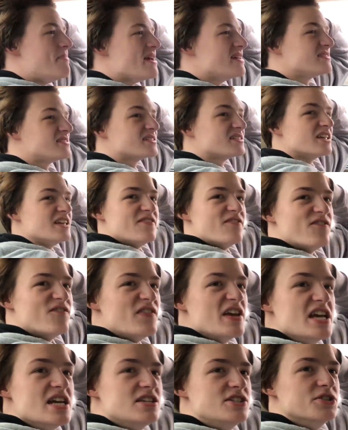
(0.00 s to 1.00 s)
I basically
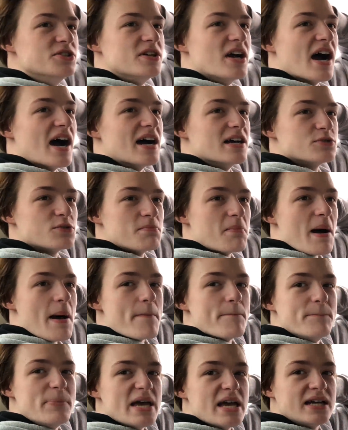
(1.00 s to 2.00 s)
feed you guys with
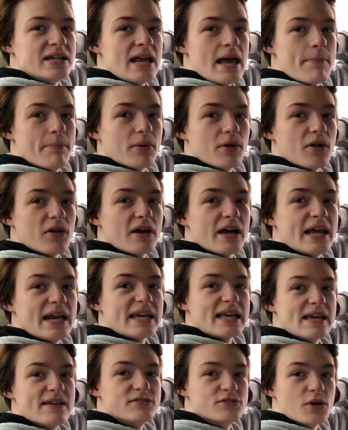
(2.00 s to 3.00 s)
my big nipple, and
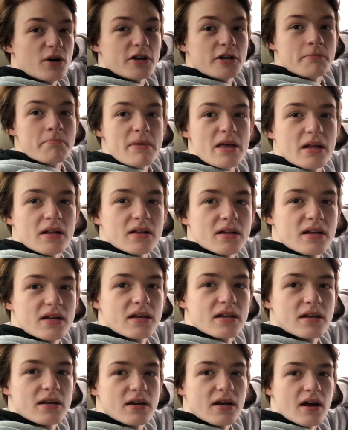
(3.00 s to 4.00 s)
it gives you all your milk,
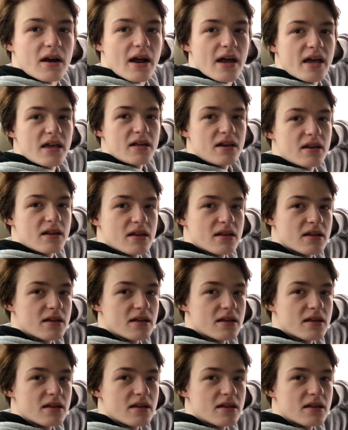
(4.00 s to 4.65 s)
alright?